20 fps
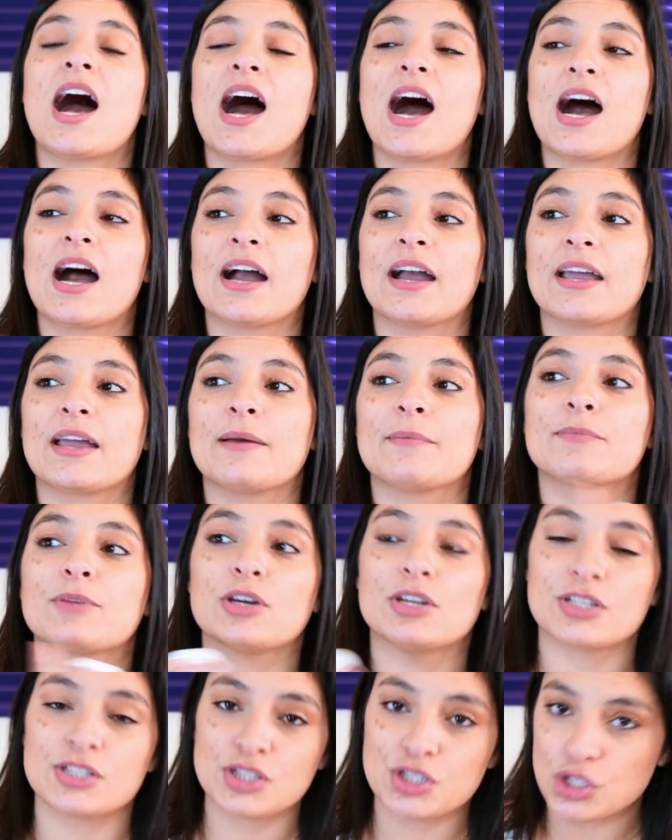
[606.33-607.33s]
I am
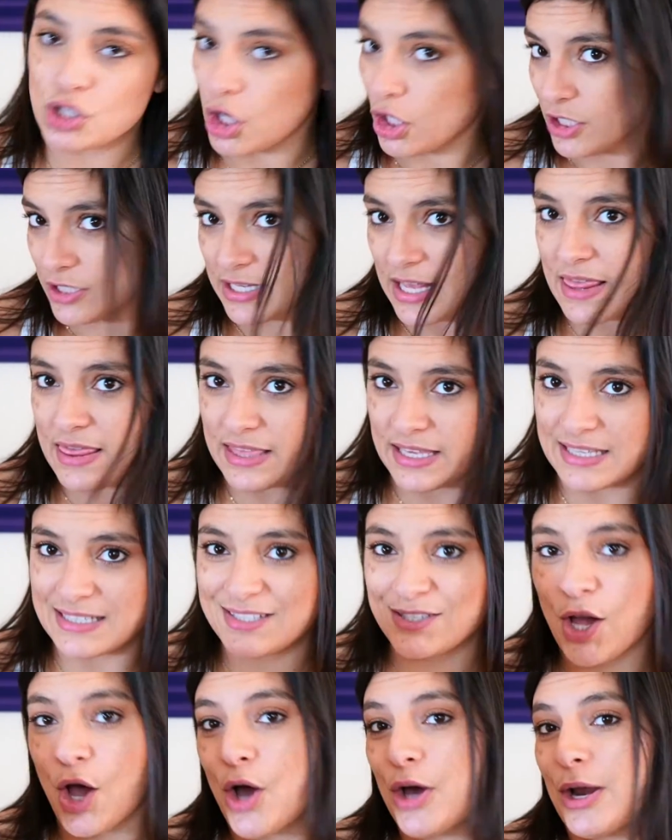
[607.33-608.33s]
gonna start
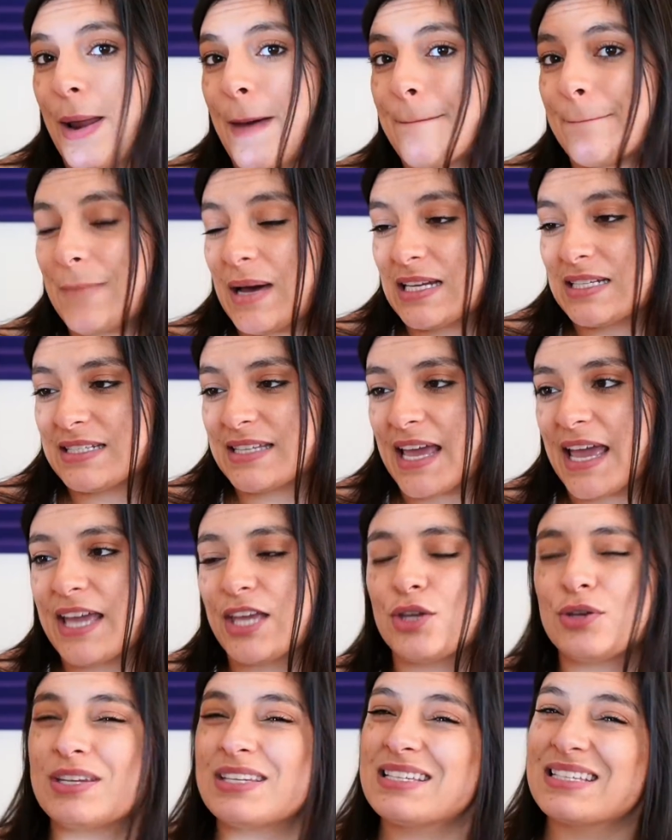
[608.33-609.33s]
this on Monday.
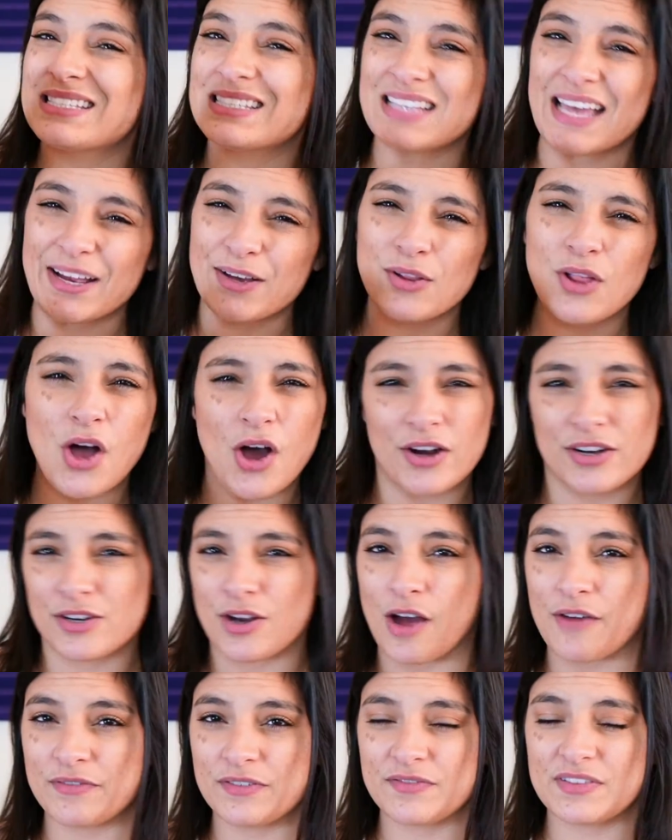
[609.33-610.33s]
You need to cycle on and
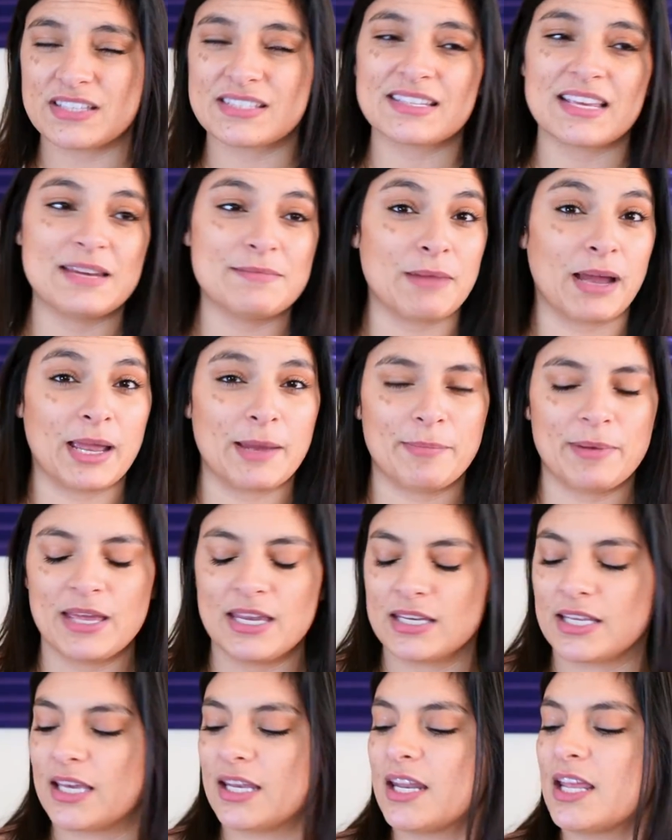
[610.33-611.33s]
off of this, in my
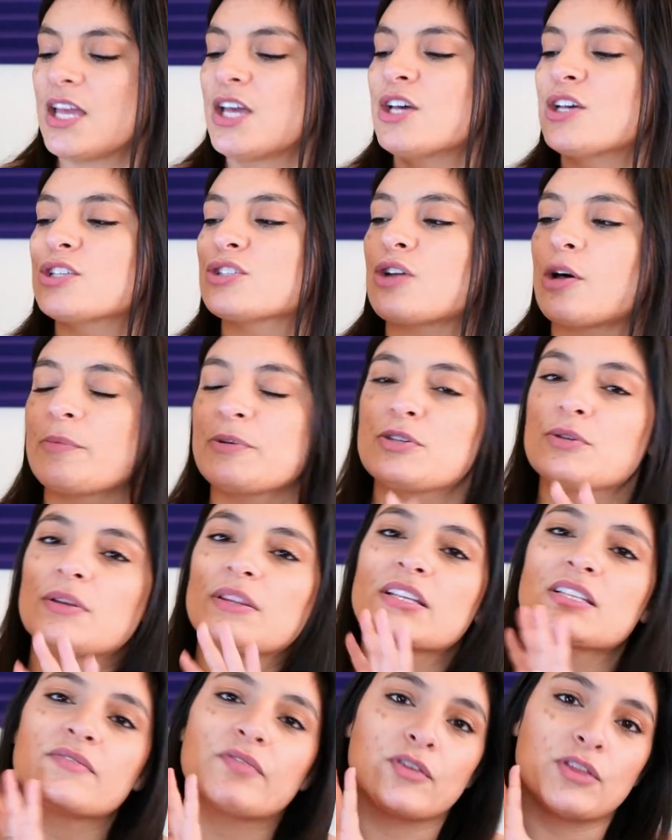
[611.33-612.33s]
opinion. So I'll be
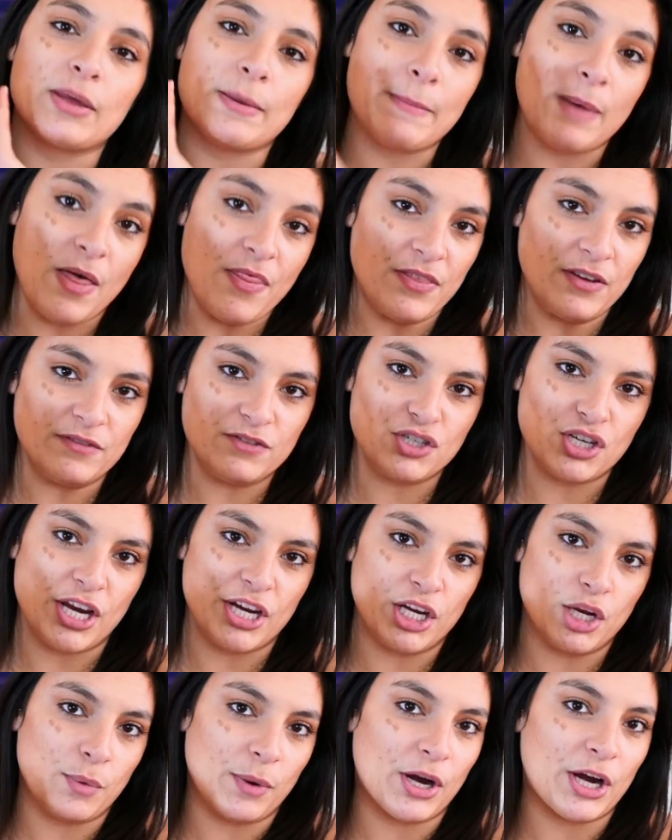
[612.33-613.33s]
doing this for the month of
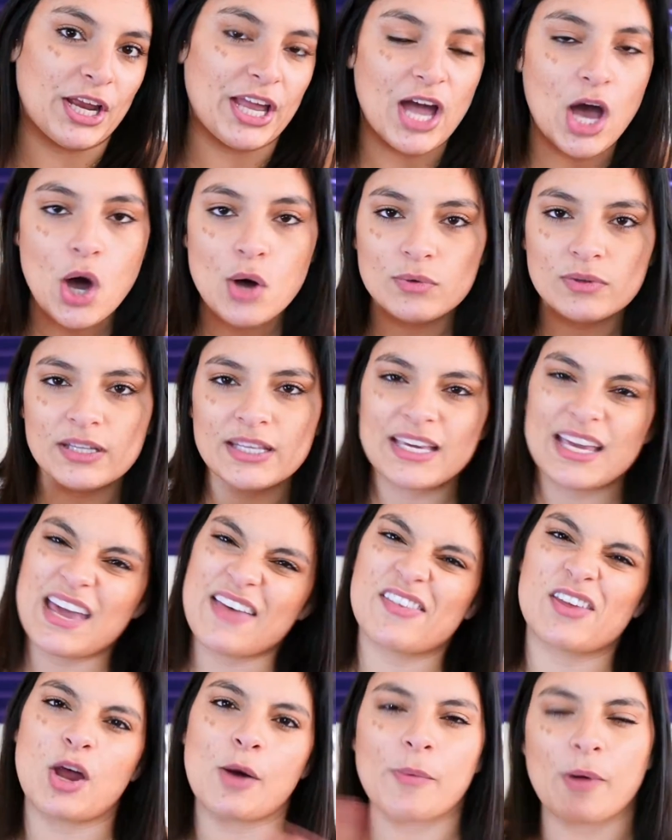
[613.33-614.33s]
January only,
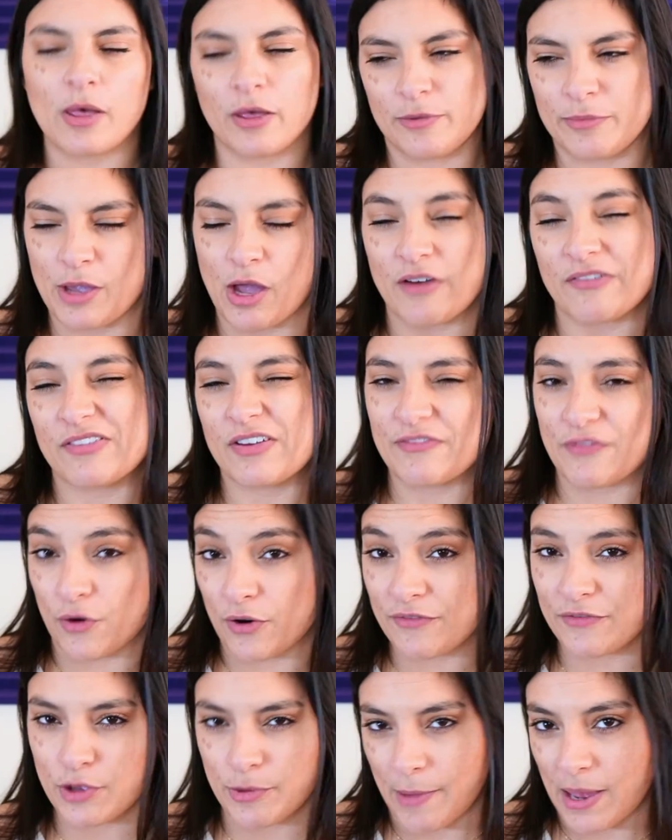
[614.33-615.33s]
and then I'll probably be off it for
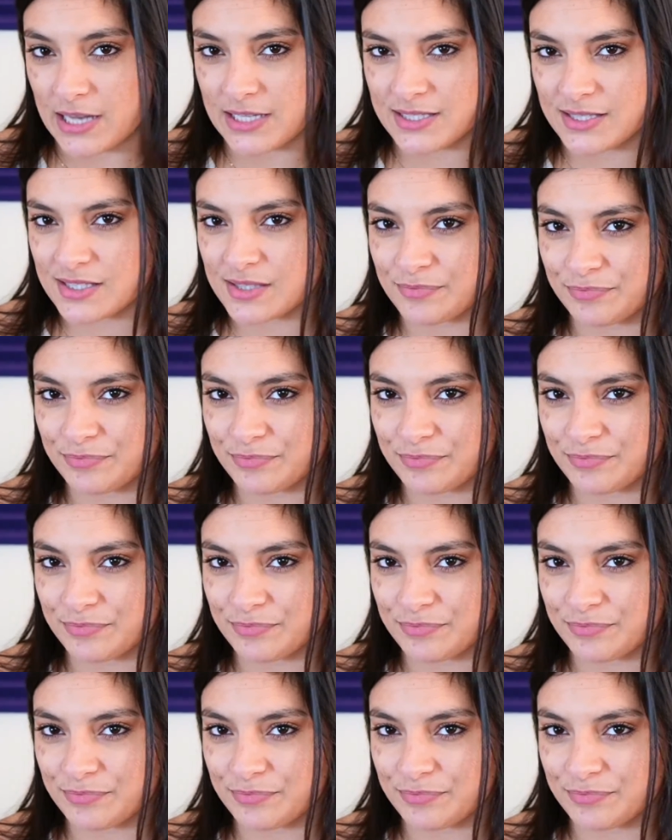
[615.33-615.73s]
a few months.